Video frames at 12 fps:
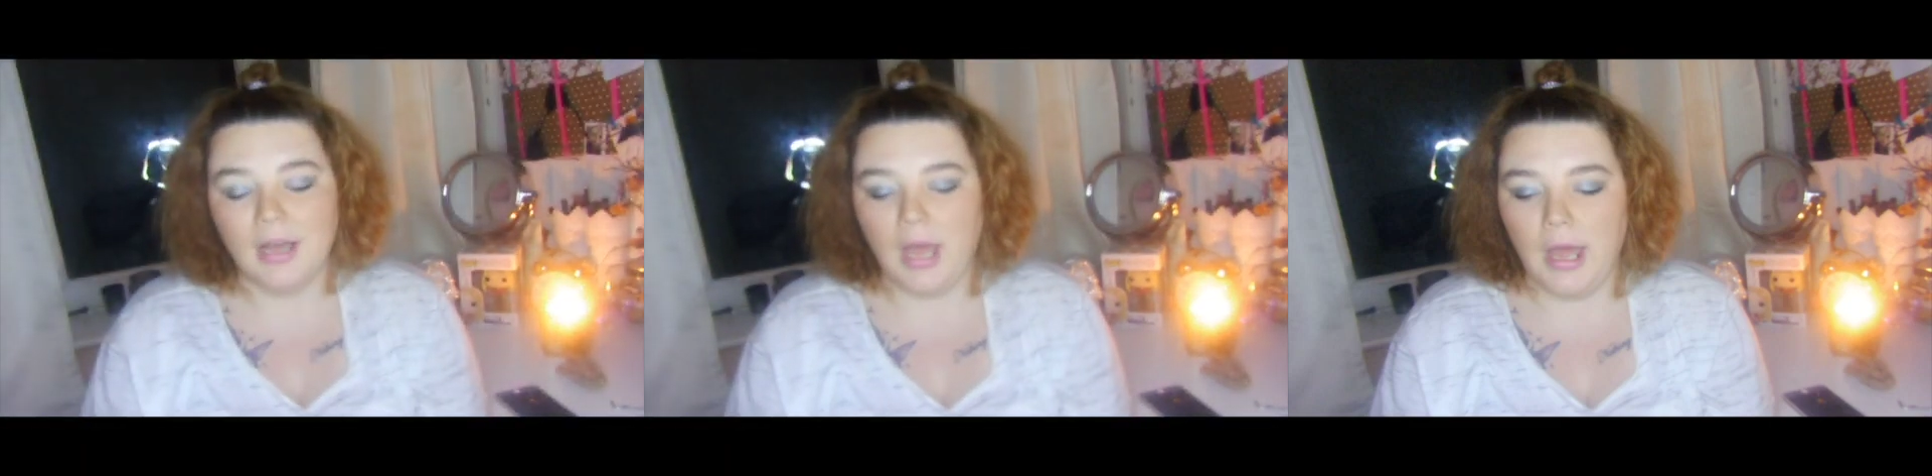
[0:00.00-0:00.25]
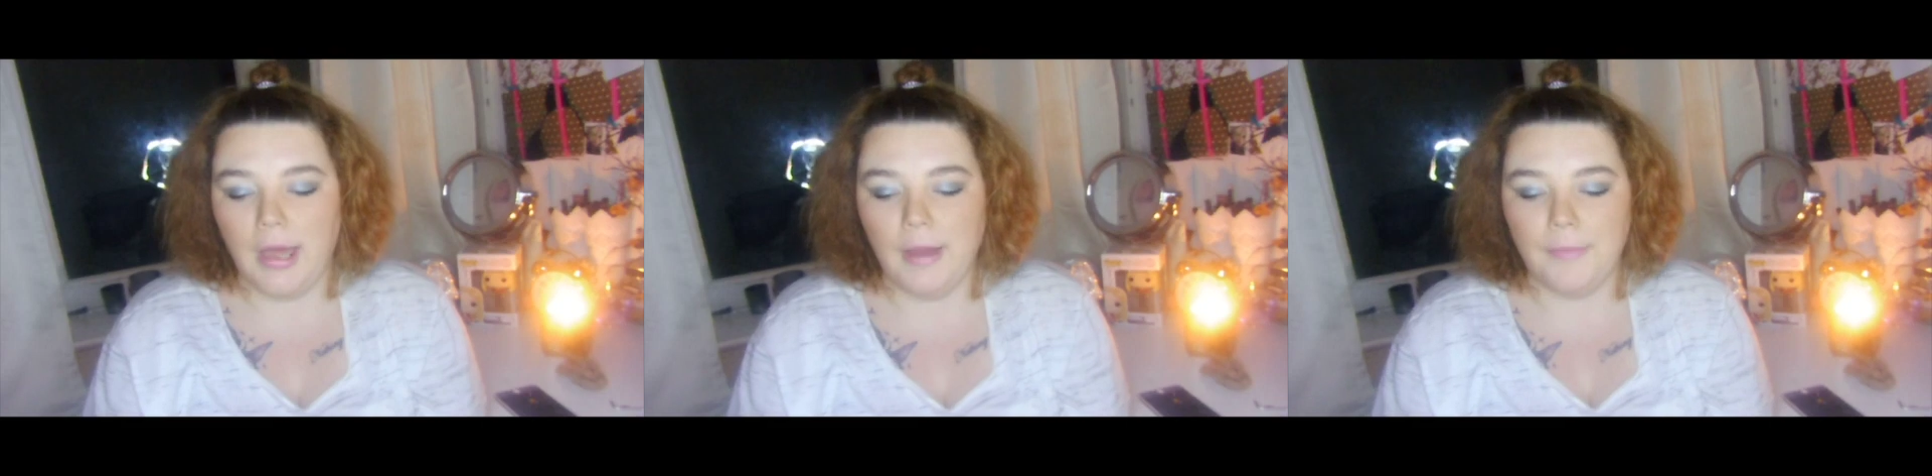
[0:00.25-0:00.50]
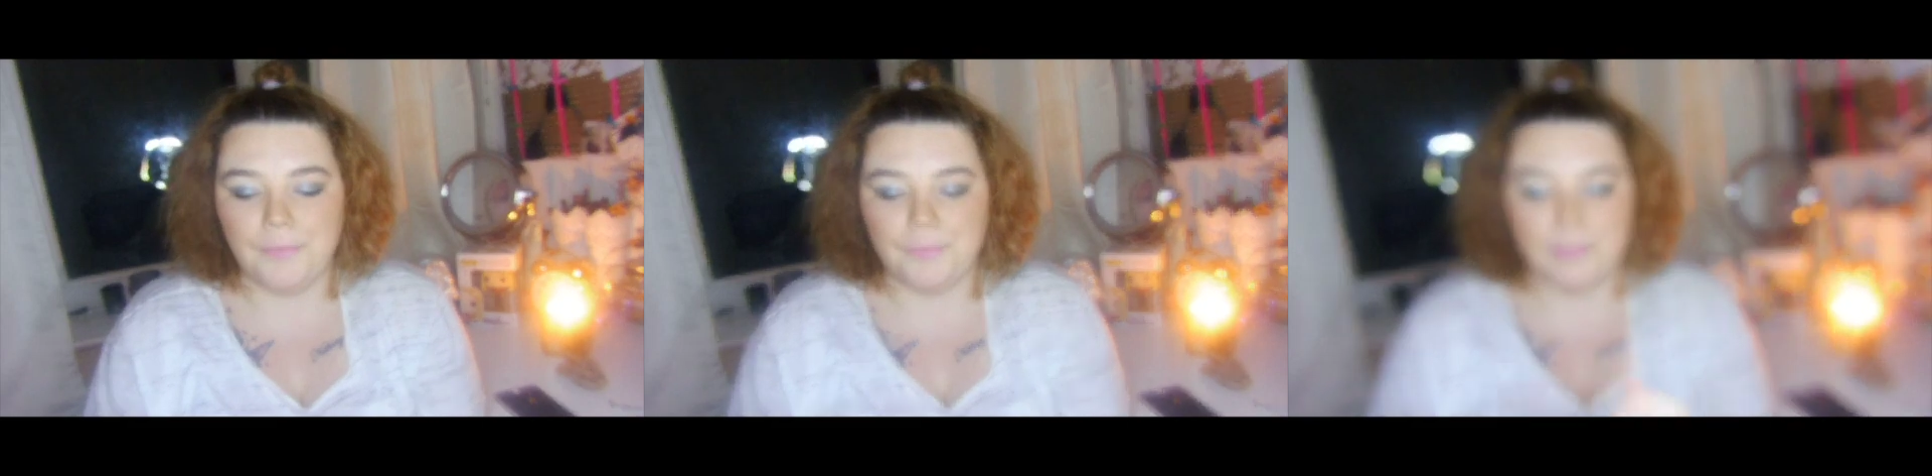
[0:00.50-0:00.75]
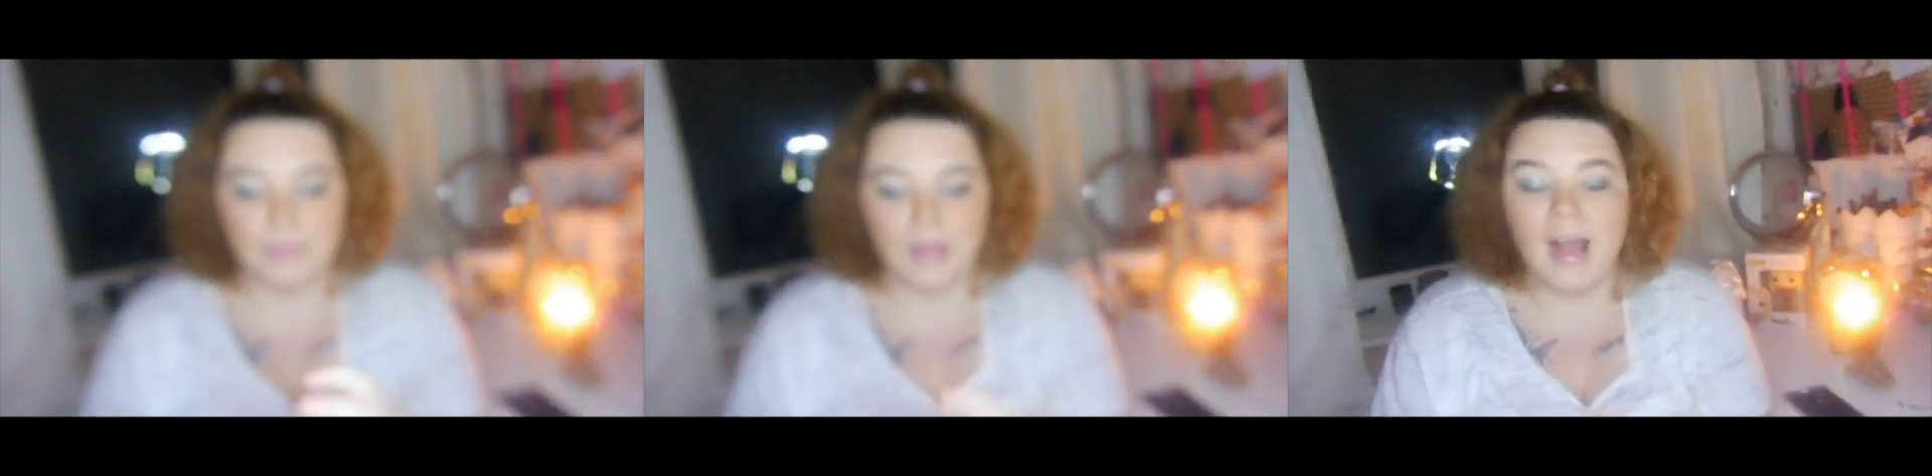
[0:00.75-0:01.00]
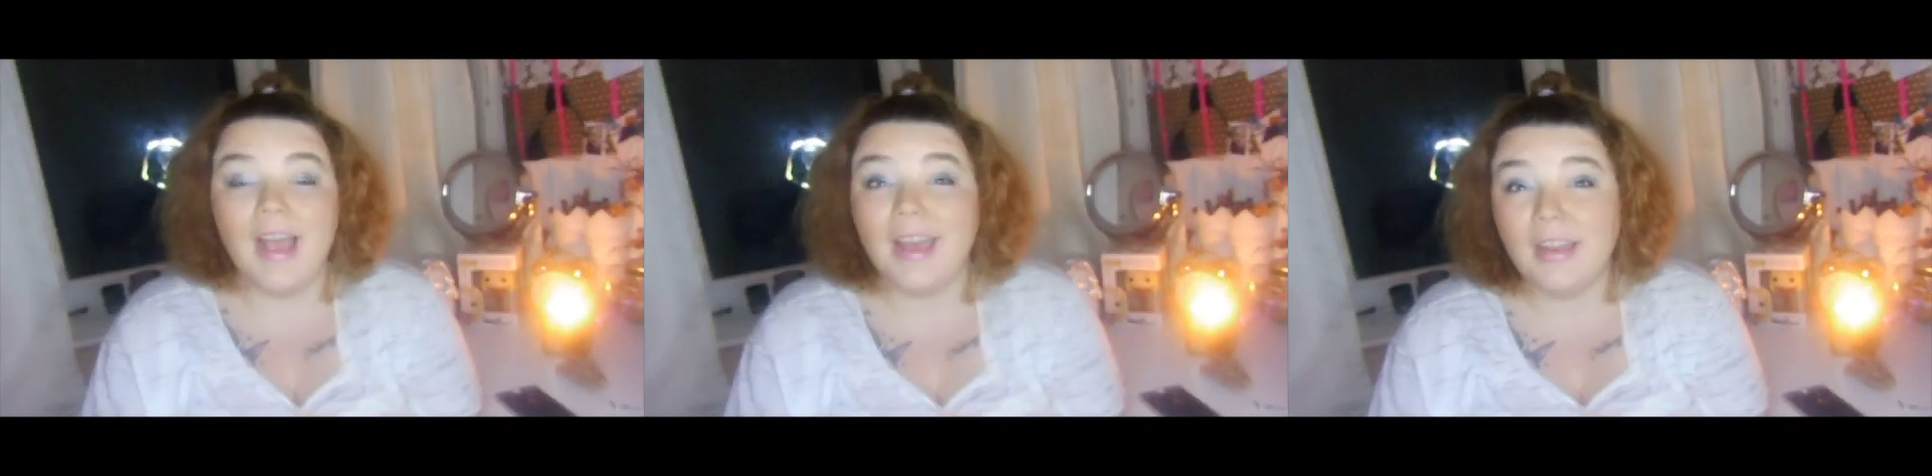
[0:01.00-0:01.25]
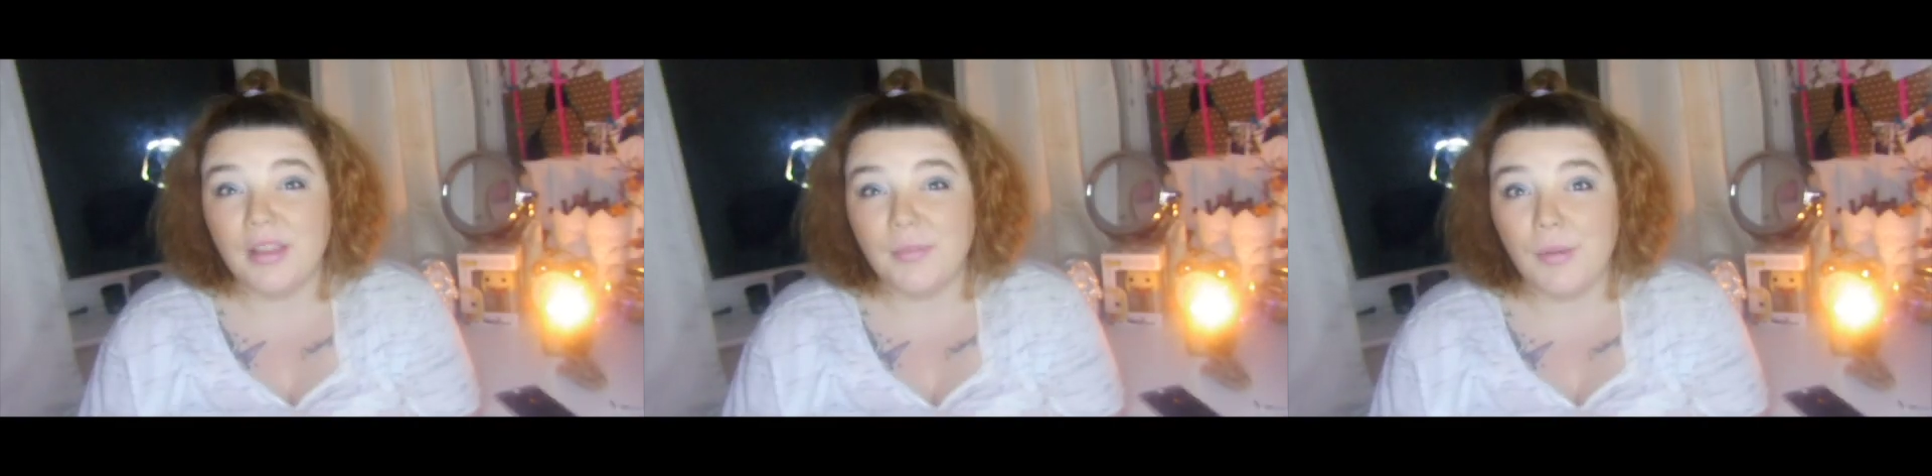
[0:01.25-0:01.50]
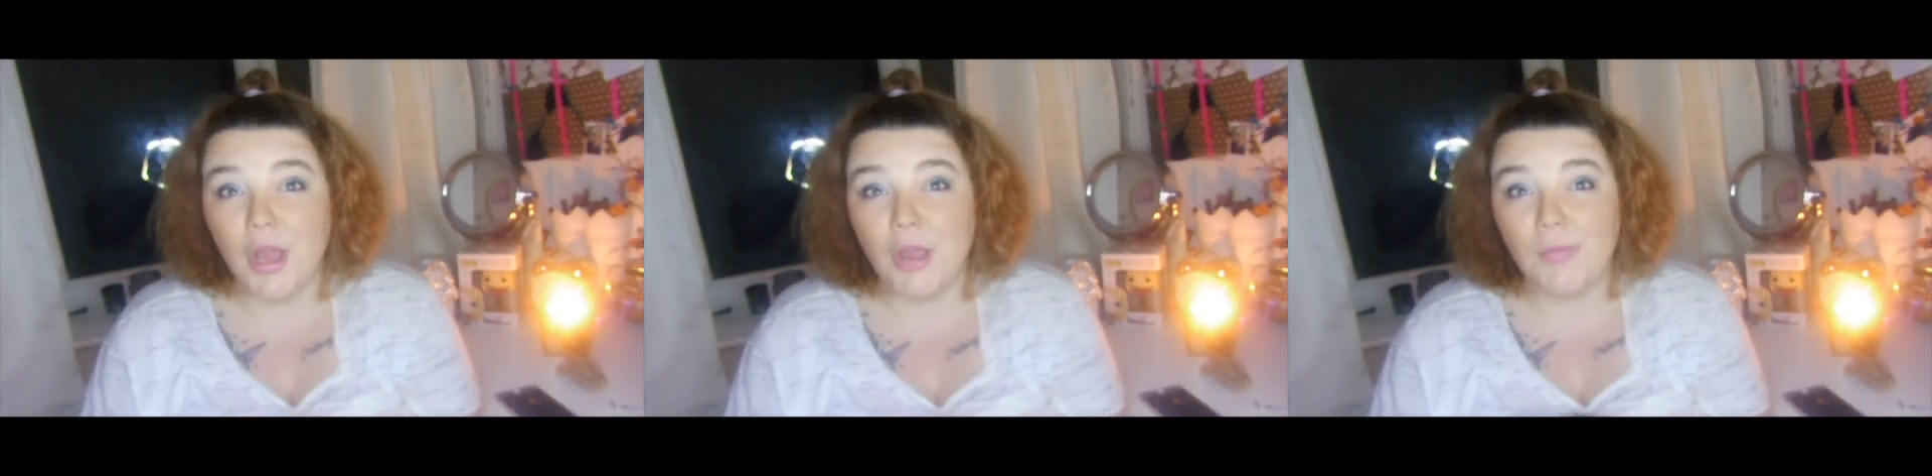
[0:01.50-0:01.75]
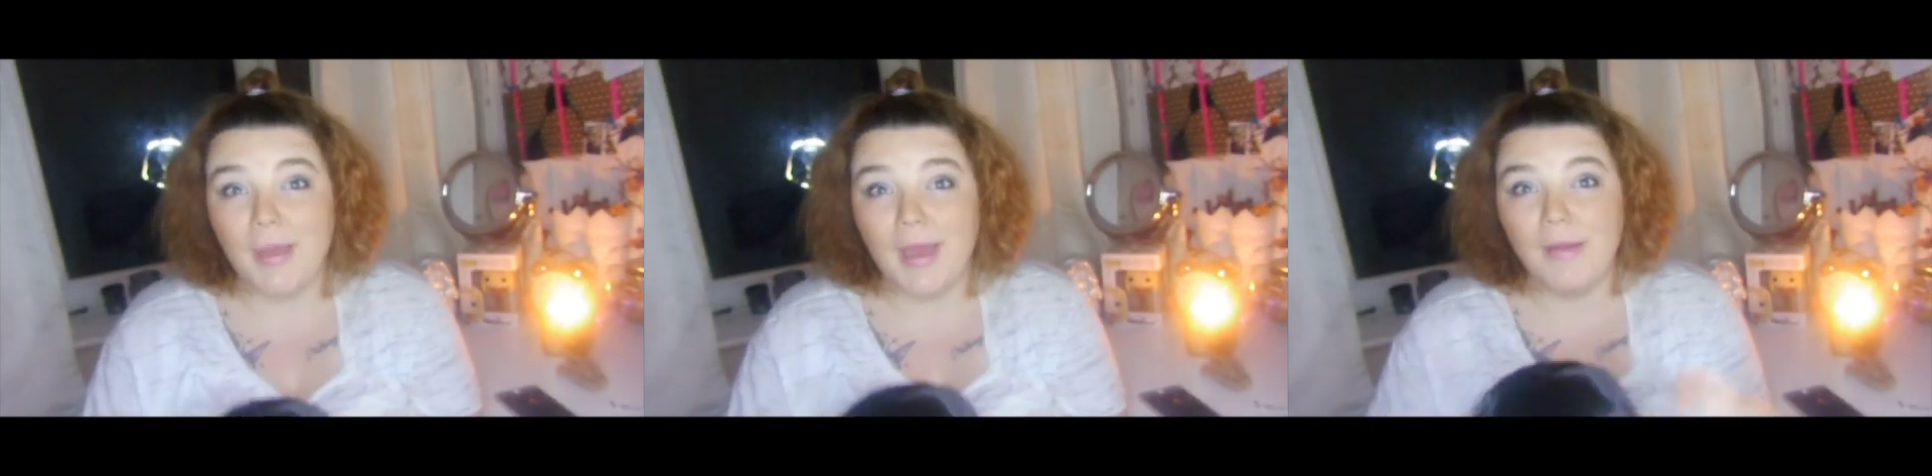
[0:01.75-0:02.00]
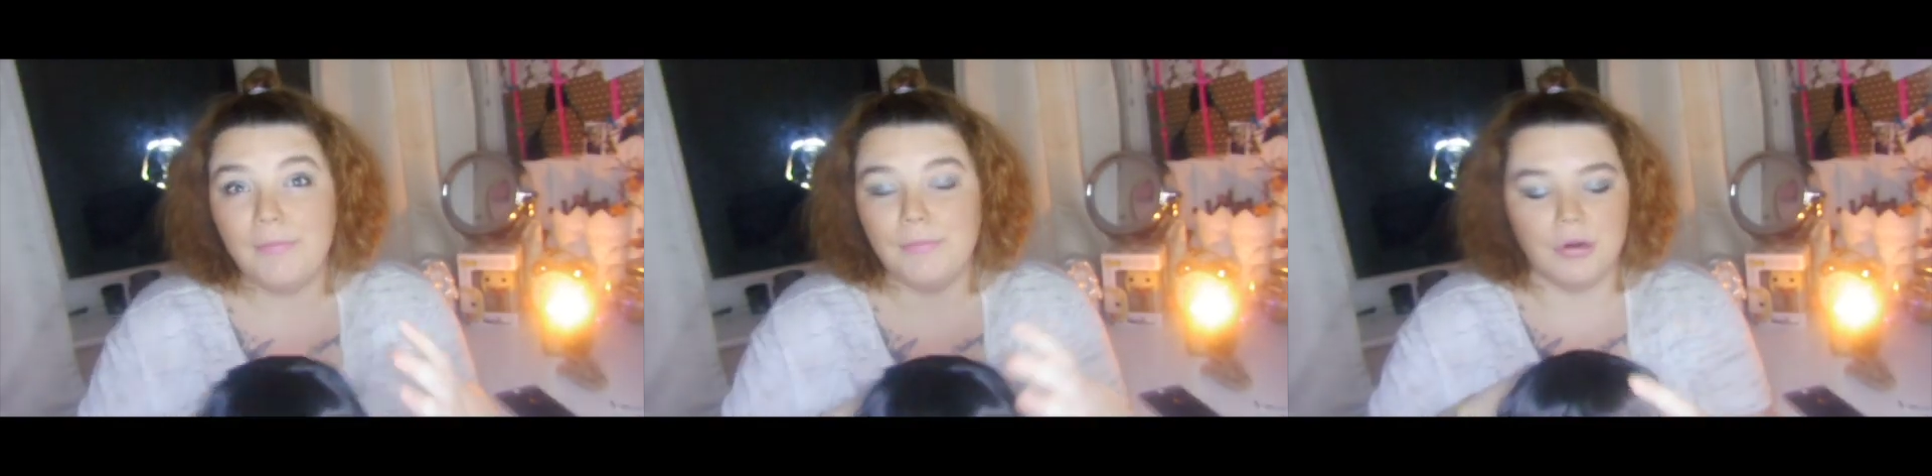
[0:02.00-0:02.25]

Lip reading: I kind of disappointed me,